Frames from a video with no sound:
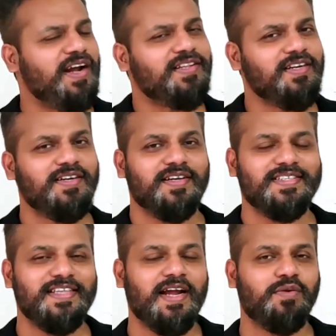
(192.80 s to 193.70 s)
fact that he
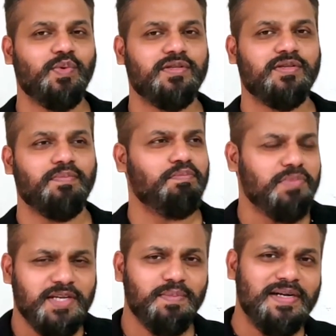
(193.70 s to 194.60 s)
does that with
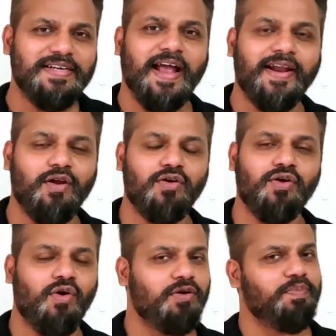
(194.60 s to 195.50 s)
minimal
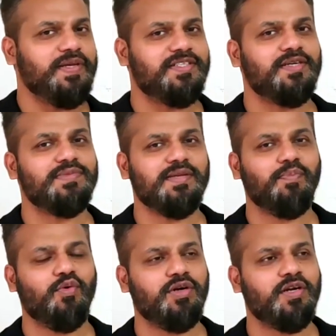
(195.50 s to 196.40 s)
dialogue or BGM
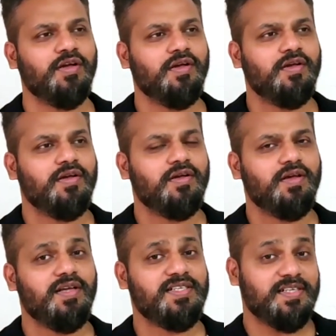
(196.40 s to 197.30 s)
support
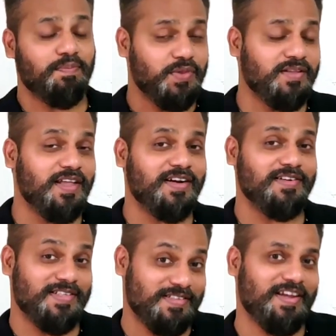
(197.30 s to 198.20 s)
is something that
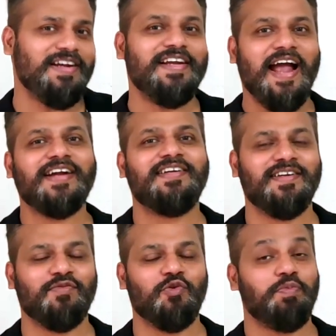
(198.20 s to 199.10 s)
a skilled
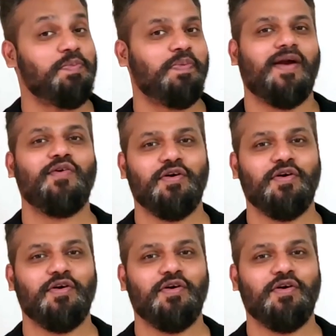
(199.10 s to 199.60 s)
actor would be proud